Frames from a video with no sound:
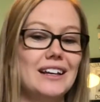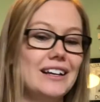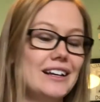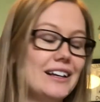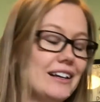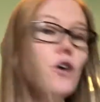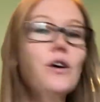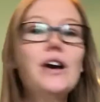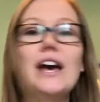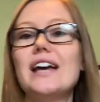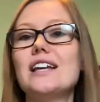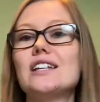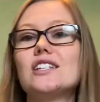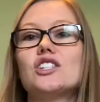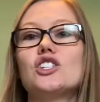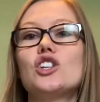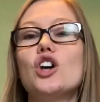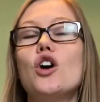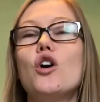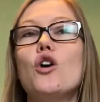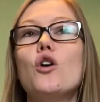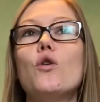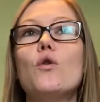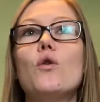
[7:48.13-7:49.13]
Okay,
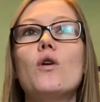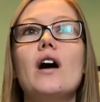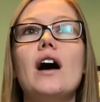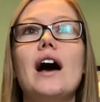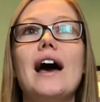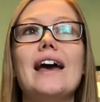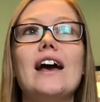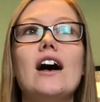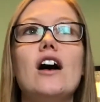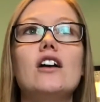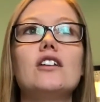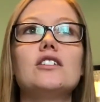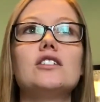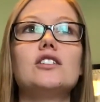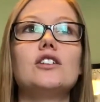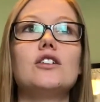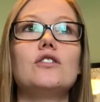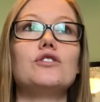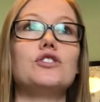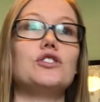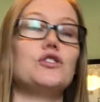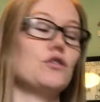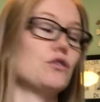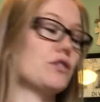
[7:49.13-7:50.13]
so
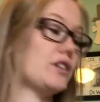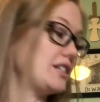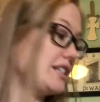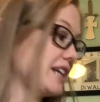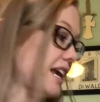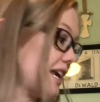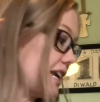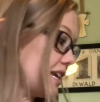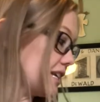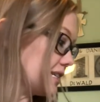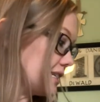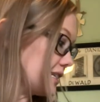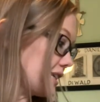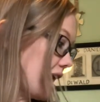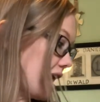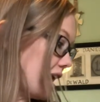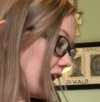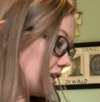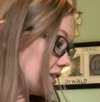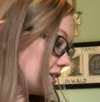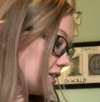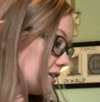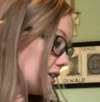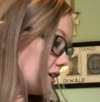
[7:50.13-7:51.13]
so the date is
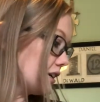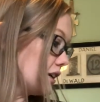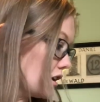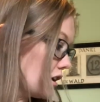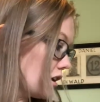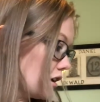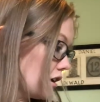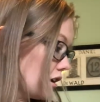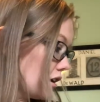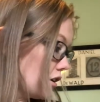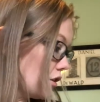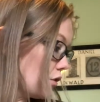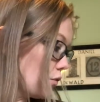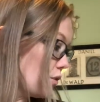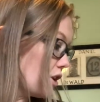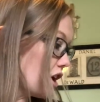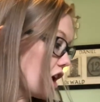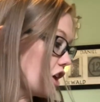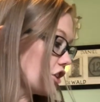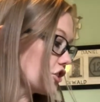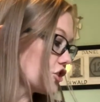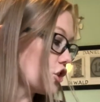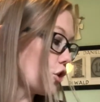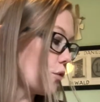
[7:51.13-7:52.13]
set. We
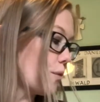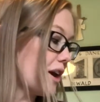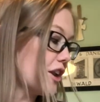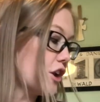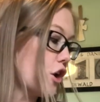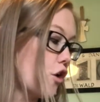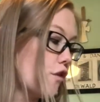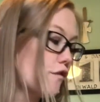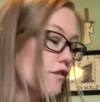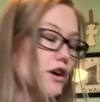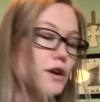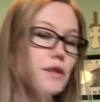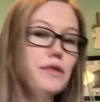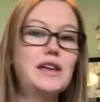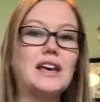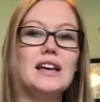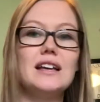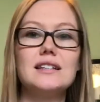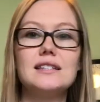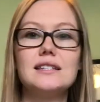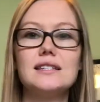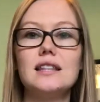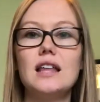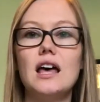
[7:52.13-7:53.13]
also went over
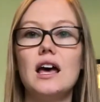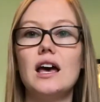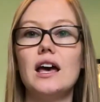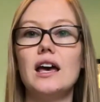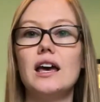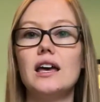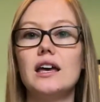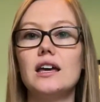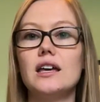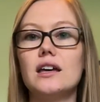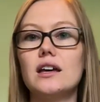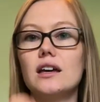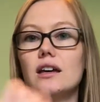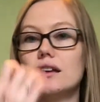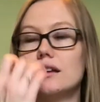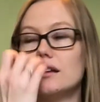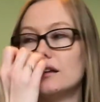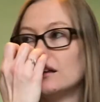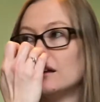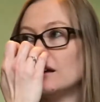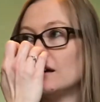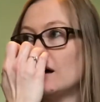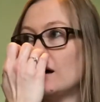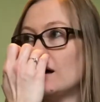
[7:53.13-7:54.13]
things like,
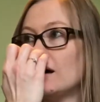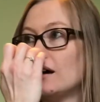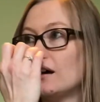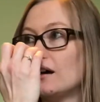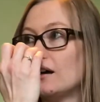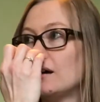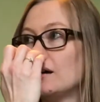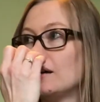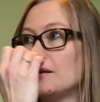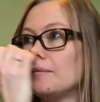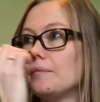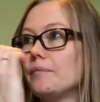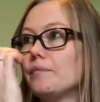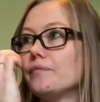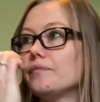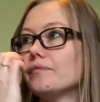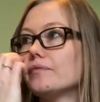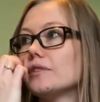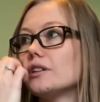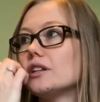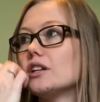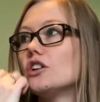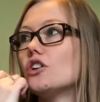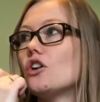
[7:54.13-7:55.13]

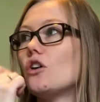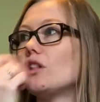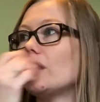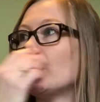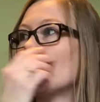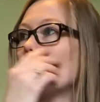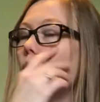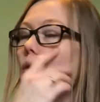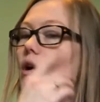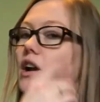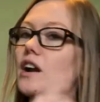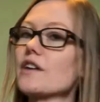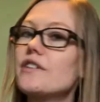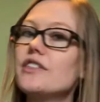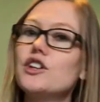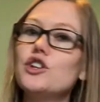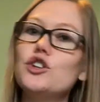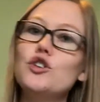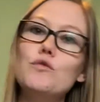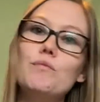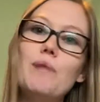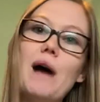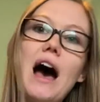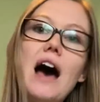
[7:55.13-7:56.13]
you know, like what are the
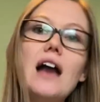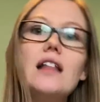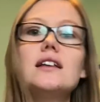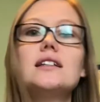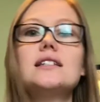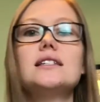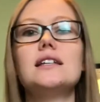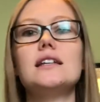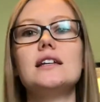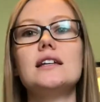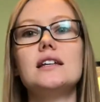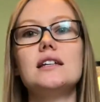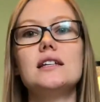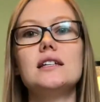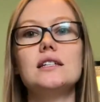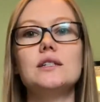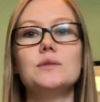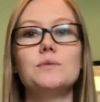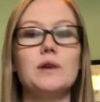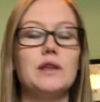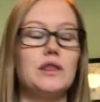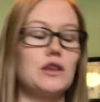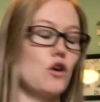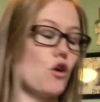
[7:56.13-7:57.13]
new policies
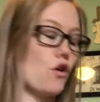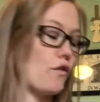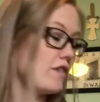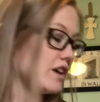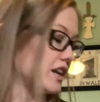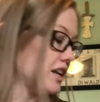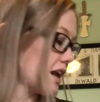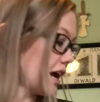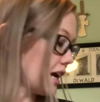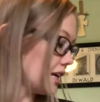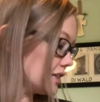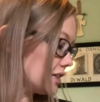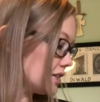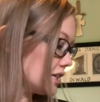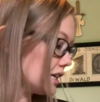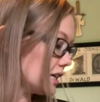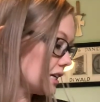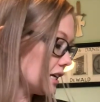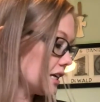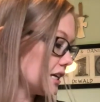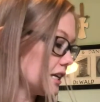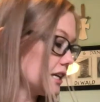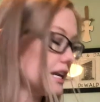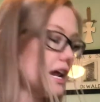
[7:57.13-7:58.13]
with
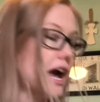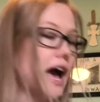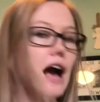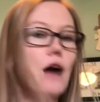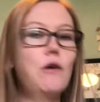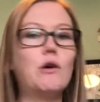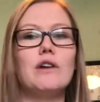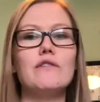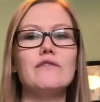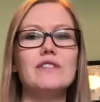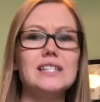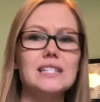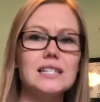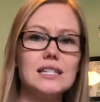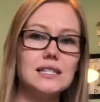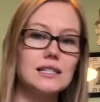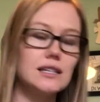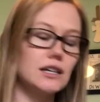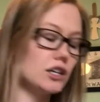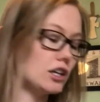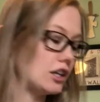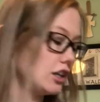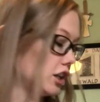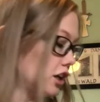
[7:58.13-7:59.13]
COVID-19, how are visits
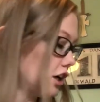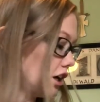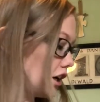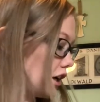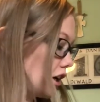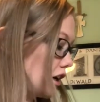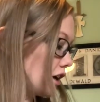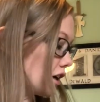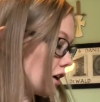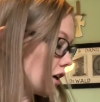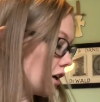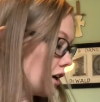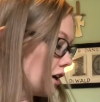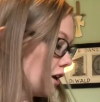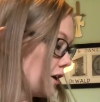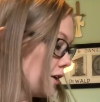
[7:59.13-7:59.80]
gonna look,